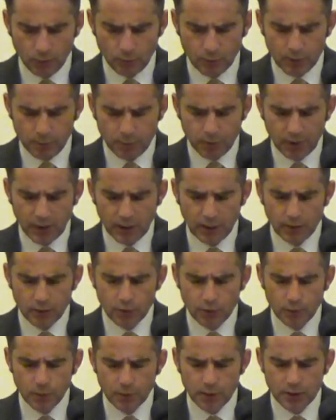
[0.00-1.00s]
We pray
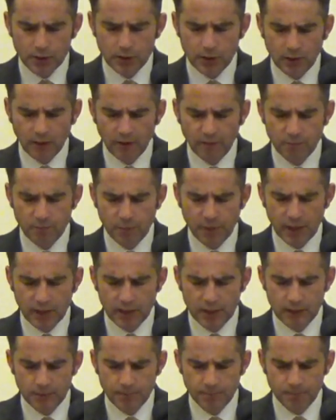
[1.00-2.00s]
that you would save
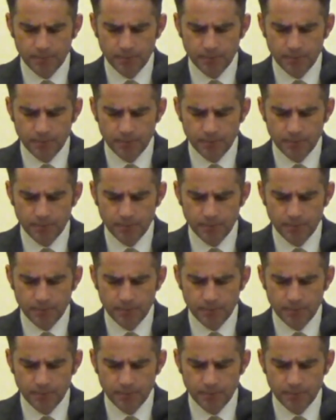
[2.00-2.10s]
many.